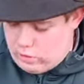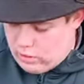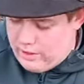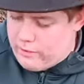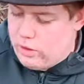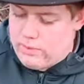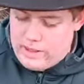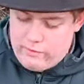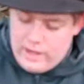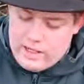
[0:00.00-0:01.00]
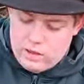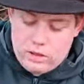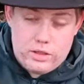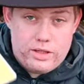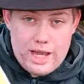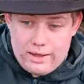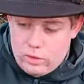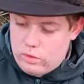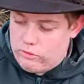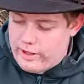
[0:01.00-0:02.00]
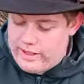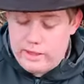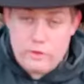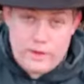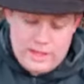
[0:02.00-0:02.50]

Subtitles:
So I've got my regular yellow Write in the